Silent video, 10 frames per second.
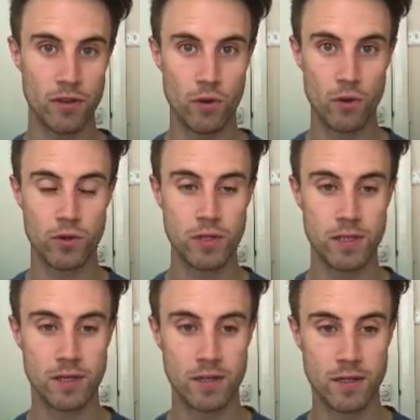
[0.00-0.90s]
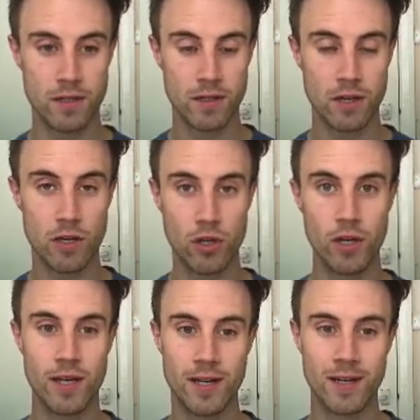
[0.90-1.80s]
those uh,
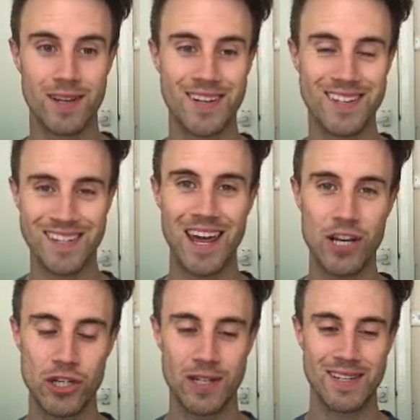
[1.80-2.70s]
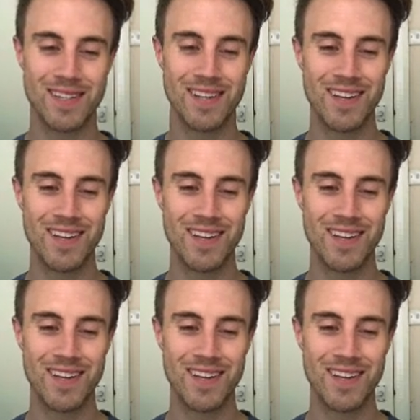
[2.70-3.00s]
early sketches.